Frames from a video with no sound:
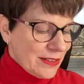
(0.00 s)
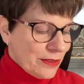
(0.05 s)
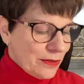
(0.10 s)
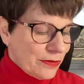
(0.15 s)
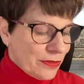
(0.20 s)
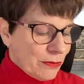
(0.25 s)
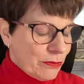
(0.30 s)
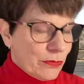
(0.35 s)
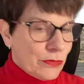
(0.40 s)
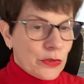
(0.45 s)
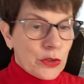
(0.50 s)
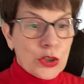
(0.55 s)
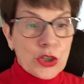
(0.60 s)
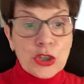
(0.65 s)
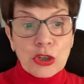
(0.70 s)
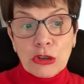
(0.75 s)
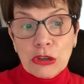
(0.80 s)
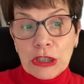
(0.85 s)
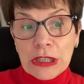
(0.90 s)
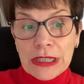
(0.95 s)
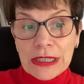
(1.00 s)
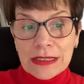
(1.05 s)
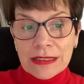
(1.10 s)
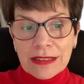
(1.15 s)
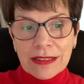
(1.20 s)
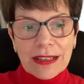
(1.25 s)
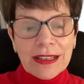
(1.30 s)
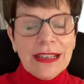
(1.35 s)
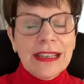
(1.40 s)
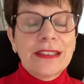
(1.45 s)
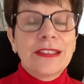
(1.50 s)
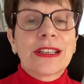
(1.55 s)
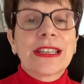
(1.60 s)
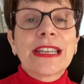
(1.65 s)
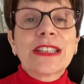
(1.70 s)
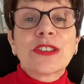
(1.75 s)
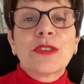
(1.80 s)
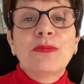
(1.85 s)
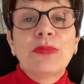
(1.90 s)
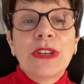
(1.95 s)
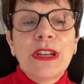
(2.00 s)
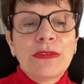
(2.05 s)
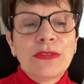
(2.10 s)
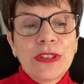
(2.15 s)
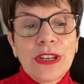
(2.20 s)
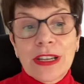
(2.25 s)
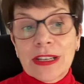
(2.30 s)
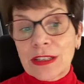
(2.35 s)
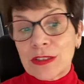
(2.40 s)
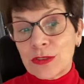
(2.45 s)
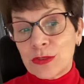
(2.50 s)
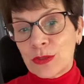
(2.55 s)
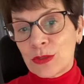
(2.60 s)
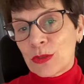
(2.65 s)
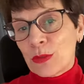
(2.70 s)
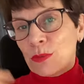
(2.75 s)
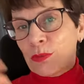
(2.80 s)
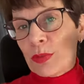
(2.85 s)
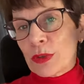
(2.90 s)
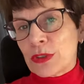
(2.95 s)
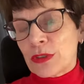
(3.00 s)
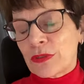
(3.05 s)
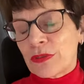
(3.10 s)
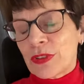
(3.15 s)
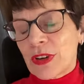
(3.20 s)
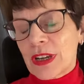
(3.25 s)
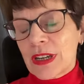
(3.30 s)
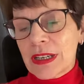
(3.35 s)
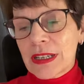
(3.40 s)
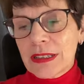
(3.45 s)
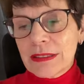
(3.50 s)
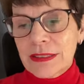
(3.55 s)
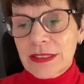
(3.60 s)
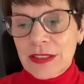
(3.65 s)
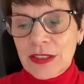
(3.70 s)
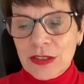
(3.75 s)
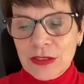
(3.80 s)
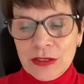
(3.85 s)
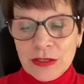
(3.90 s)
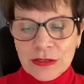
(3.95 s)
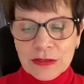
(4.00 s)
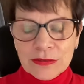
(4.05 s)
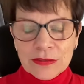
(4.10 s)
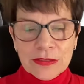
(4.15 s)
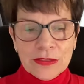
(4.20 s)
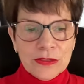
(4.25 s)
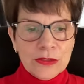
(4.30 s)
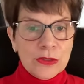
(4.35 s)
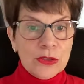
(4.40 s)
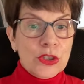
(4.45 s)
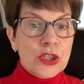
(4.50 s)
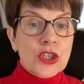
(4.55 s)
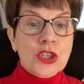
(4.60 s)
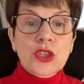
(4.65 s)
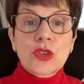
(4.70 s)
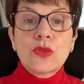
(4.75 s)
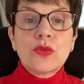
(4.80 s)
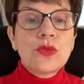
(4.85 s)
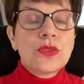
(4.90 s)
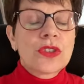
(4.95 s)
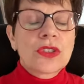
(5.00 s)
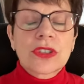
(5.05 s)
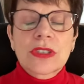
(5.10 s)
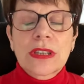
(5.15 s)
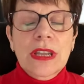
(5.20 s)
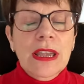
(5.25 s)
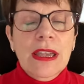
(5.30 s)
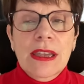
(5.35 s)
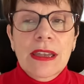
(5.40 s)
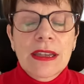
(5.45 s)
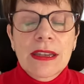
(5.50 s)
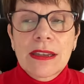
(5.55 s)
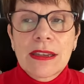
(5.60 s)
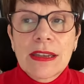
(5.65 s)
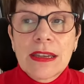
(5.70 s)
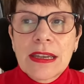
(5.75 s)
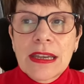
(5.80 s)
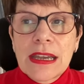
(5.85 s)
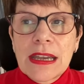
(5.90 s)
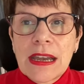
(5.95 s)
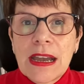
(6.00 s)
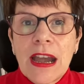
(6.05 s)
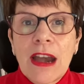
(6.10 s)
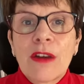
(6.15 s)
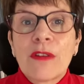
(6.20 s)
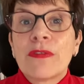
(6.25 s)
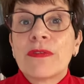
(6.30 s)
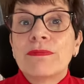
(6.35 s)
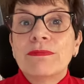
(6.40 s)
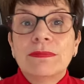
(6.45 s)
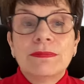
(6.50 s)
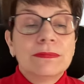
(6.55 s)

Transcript: from the chenille, the caterpillar, if you like, into the butterfly. So shoes have